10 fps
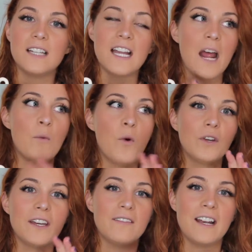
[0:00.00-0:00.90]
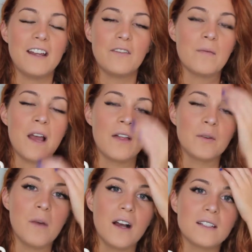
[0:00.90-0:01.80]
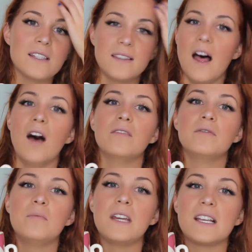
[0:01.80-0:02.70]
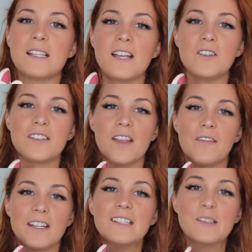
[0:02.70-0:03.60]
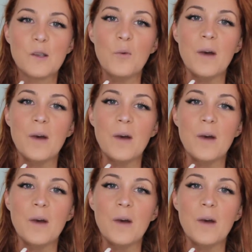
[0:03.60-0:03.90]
And I won't give any of my other mugs love because I just love it so